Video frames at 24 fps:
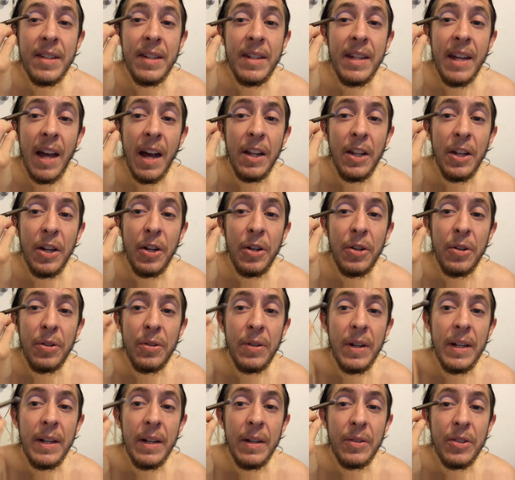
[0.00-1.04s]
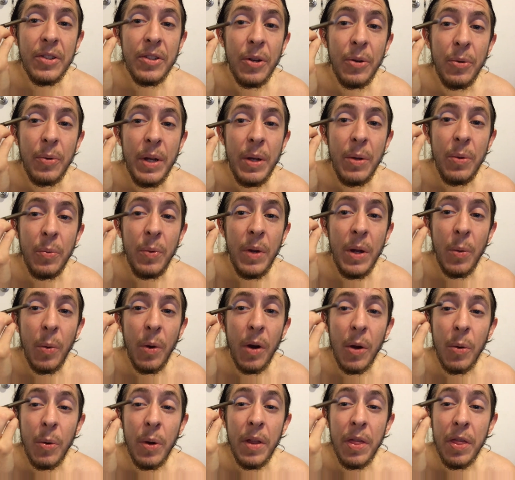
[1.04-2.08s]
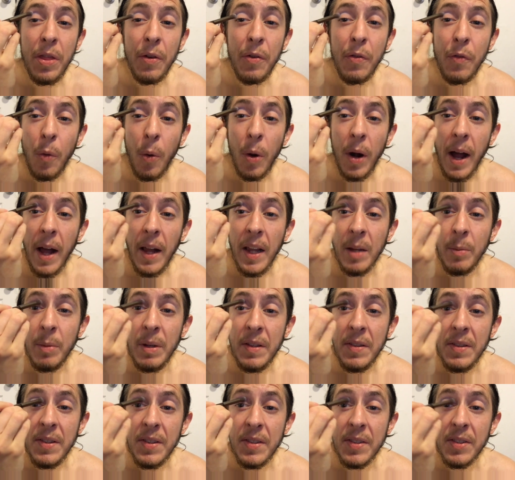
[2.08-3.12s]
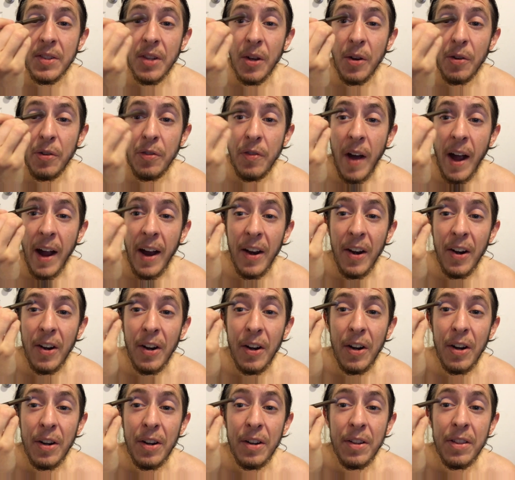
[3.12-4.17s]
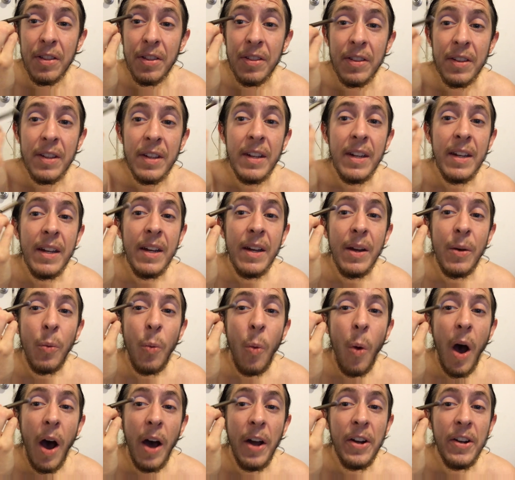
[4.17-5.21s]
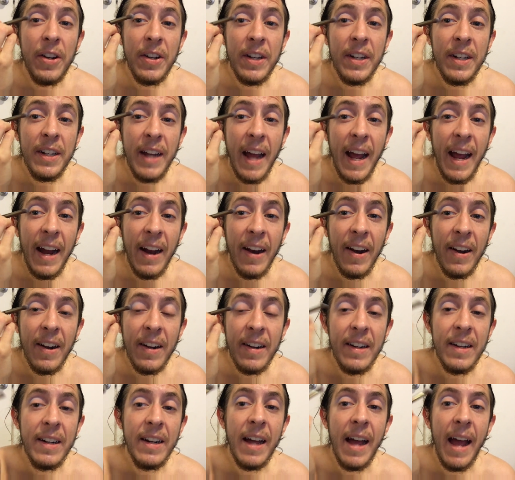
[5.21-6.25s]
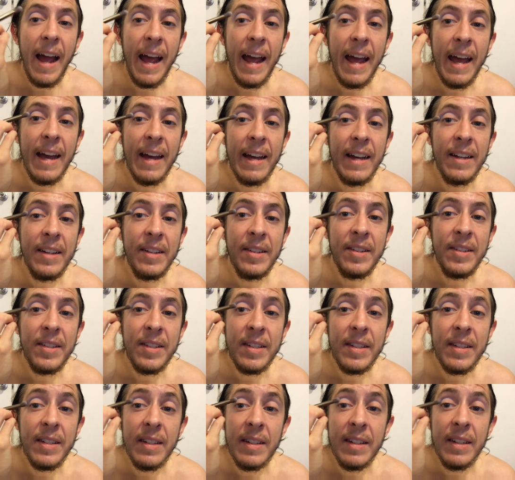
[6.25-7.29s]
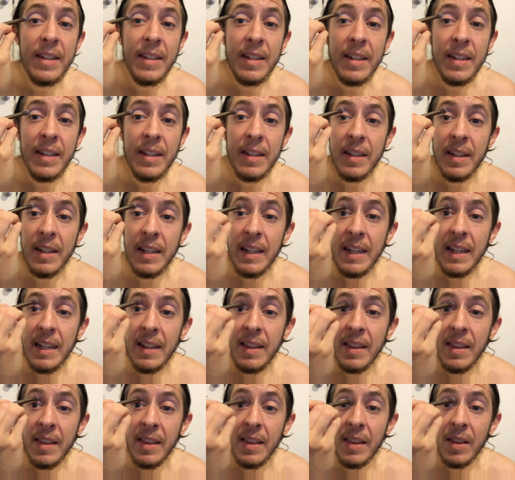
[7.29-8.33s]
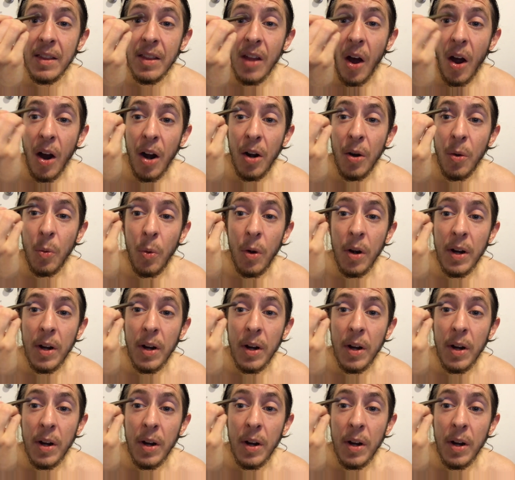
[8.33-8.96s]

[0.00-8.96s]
yellow, and so we work with the 4 elements, so fire, earth, water, and air. And in our